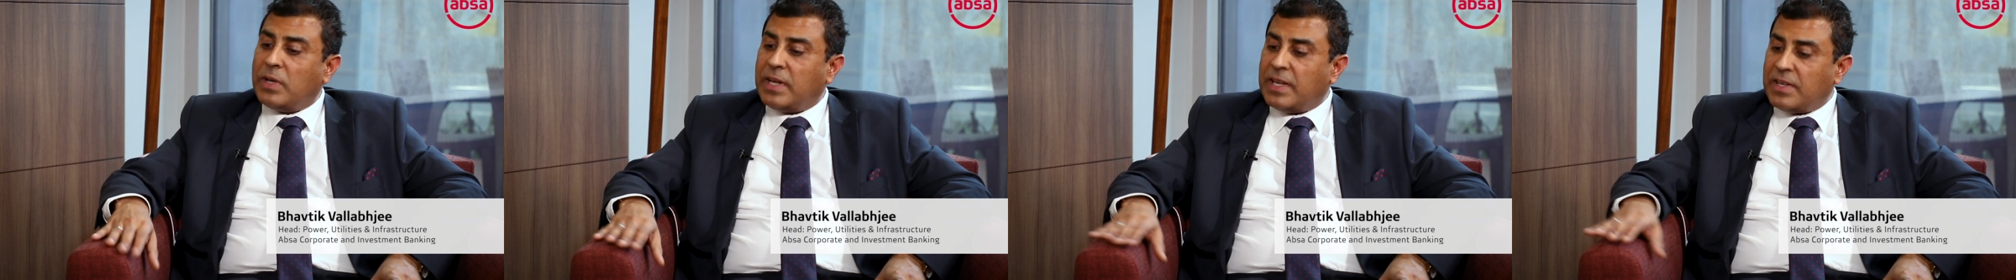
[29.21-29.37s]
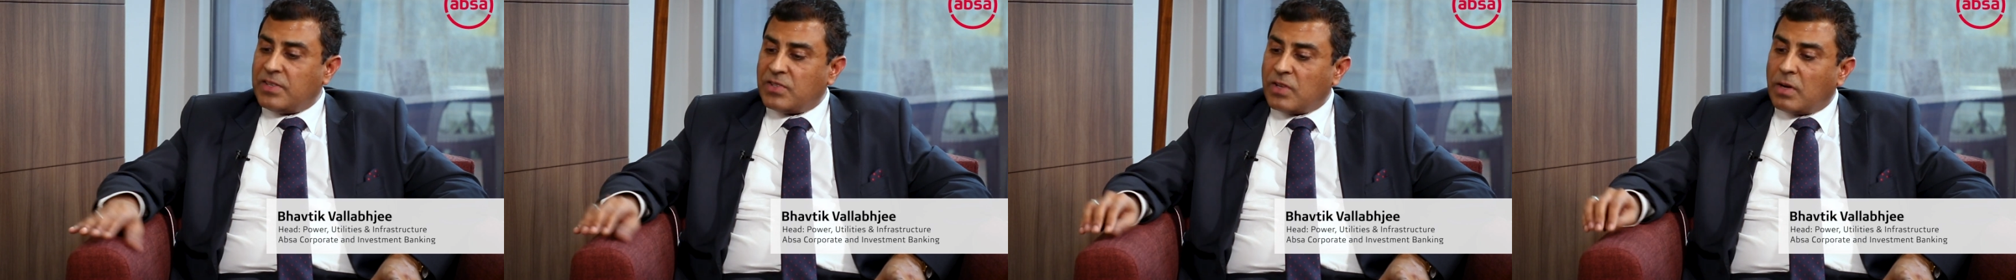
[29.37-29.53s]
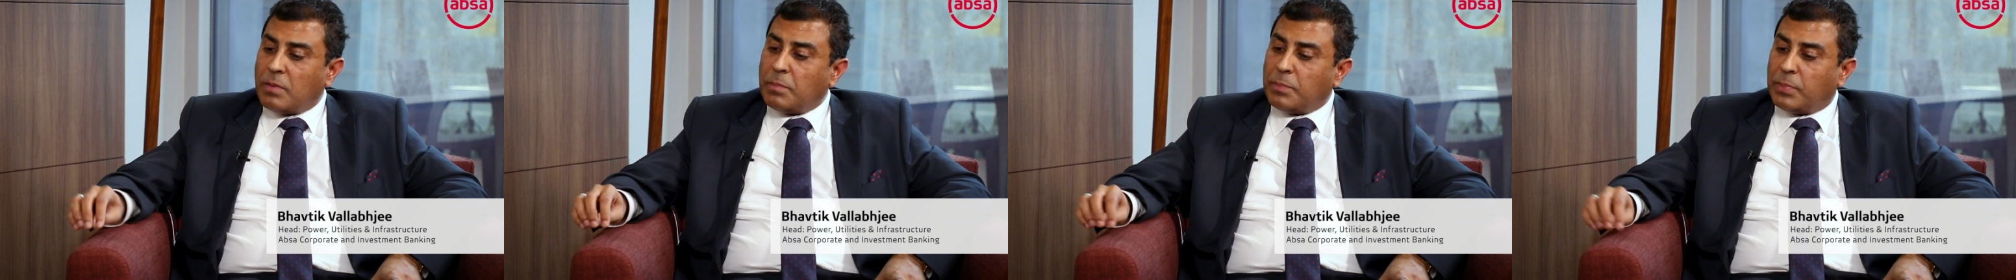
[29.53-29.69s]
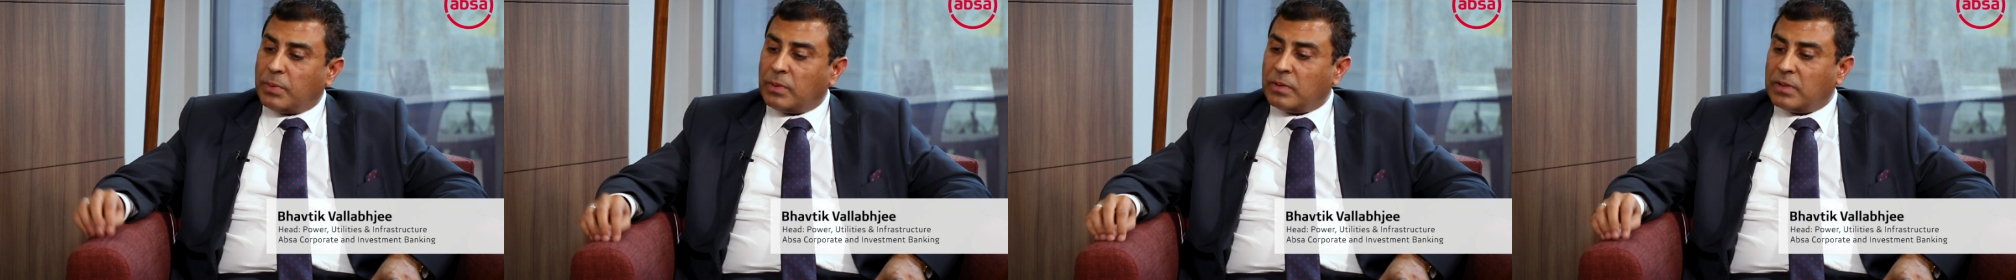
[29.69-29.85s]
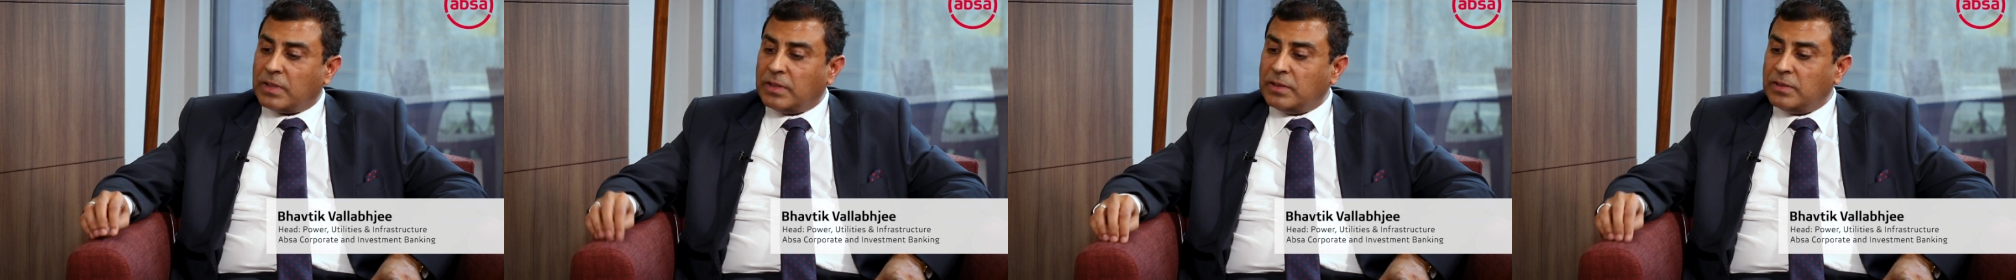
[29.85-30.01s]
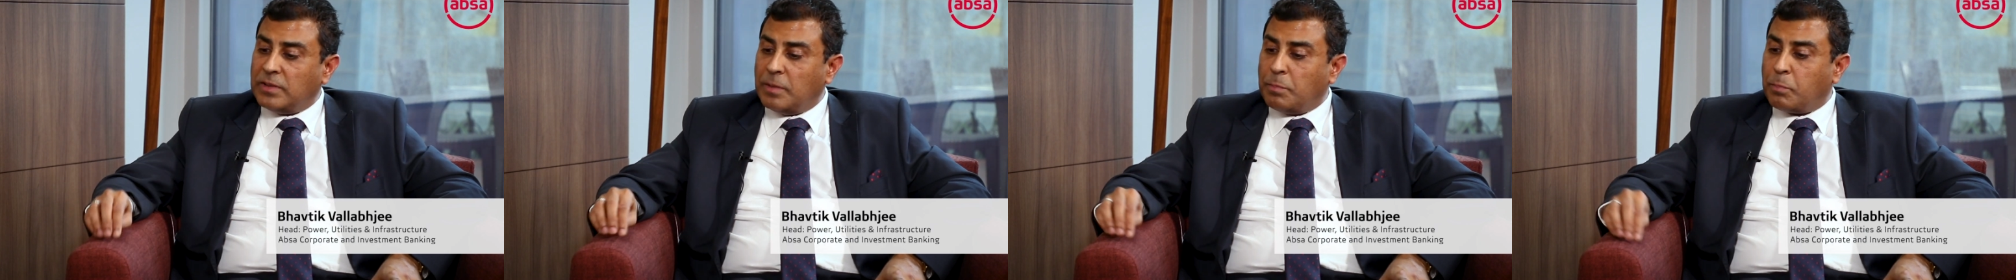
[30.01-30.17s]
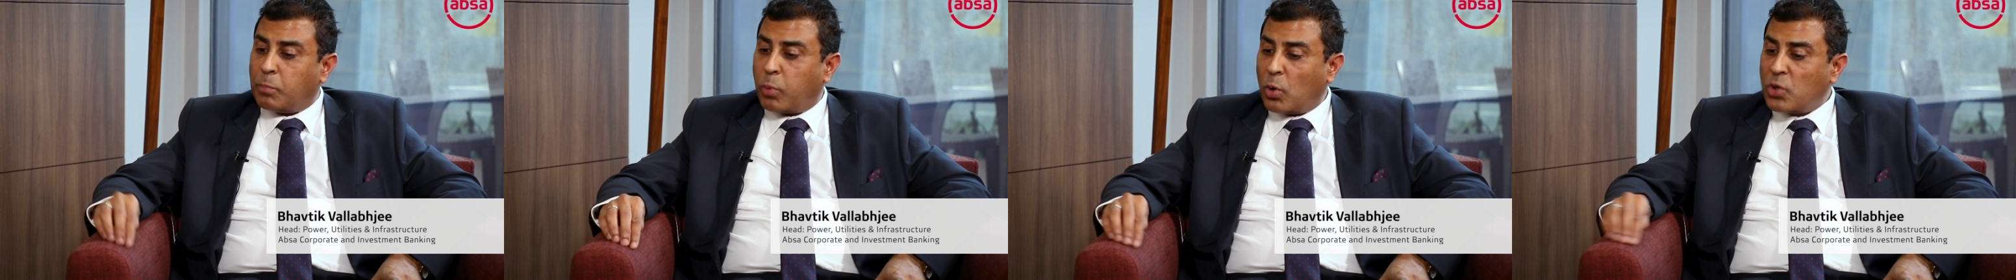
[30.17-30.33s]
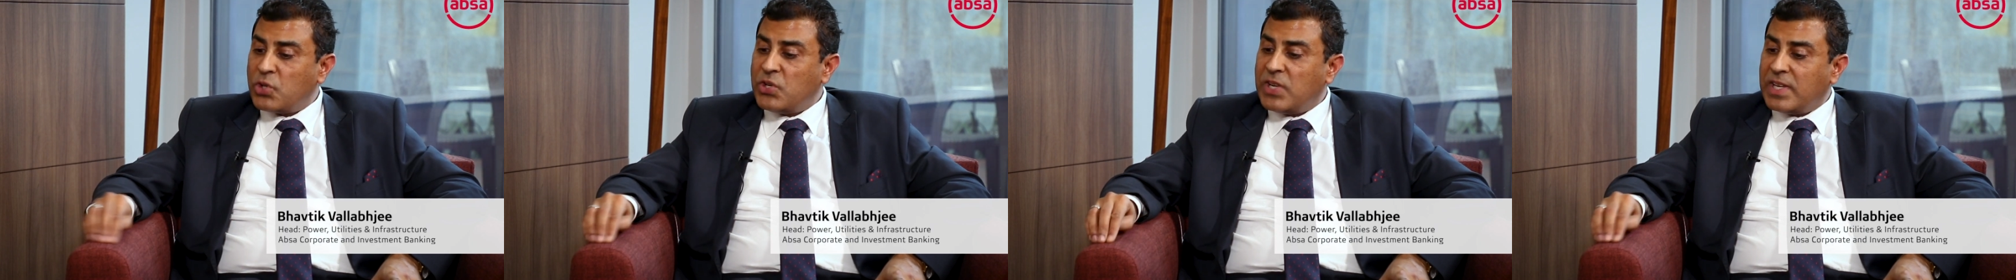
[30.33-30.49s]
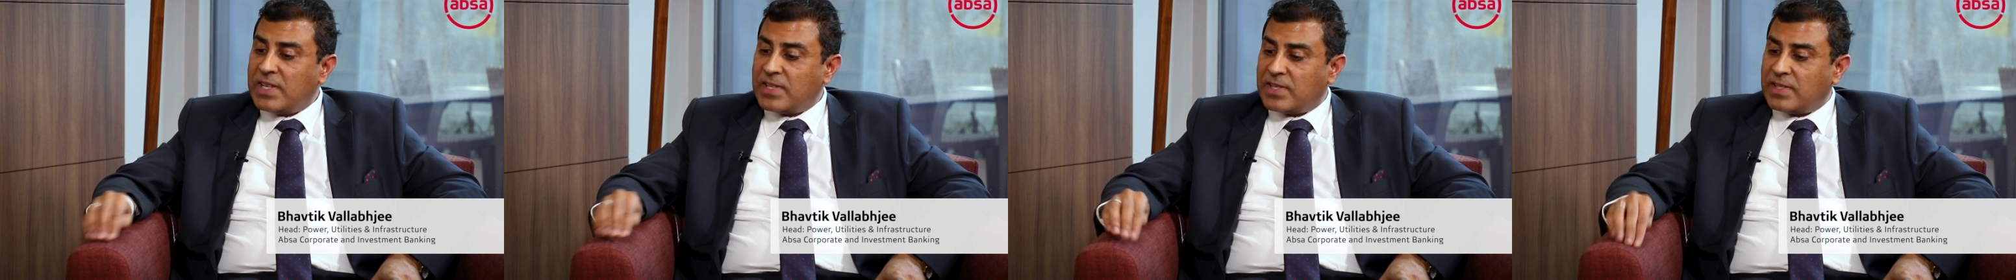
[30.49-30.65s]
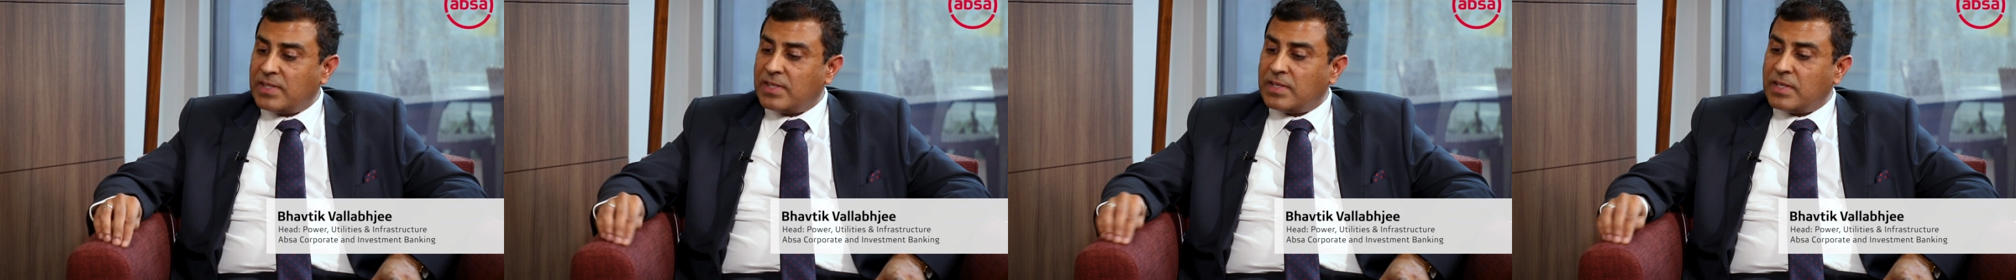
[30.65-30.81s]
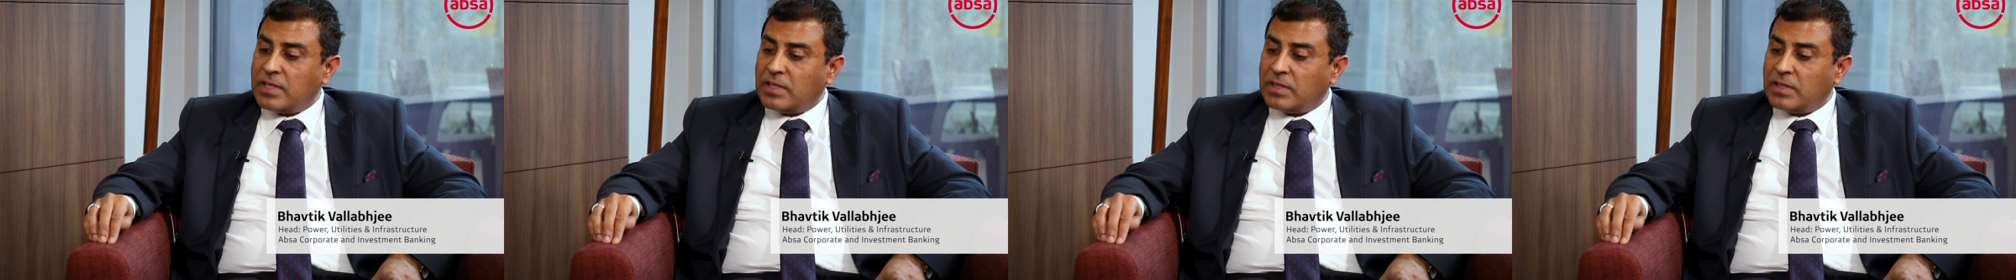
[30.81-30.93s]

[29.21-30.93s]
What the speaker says: example, the projects,